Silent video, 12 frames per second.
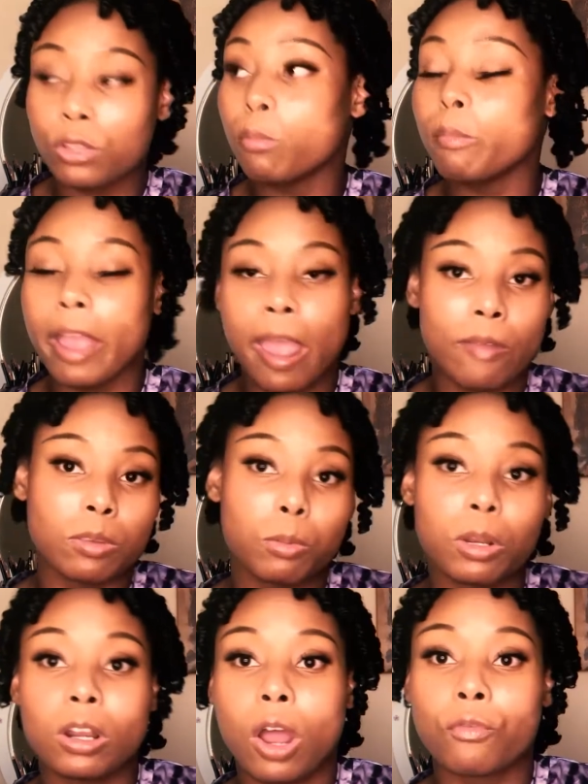you may have to
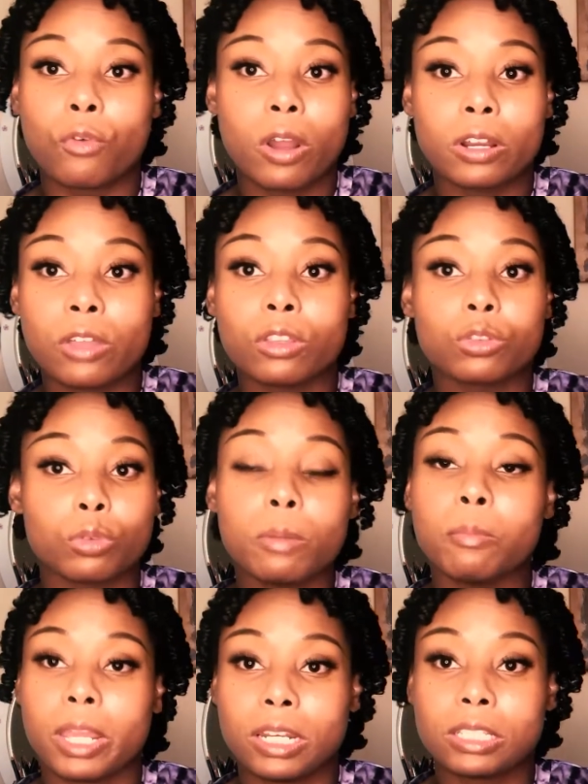put it on for another 3
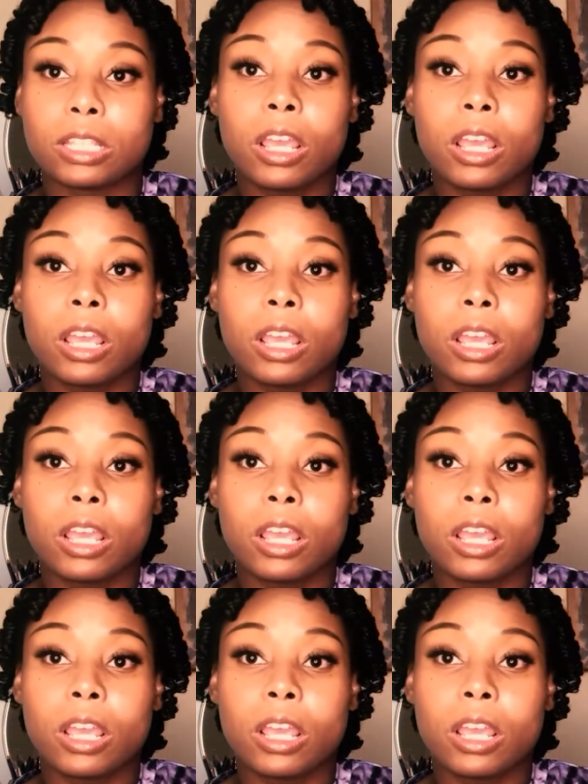minutes.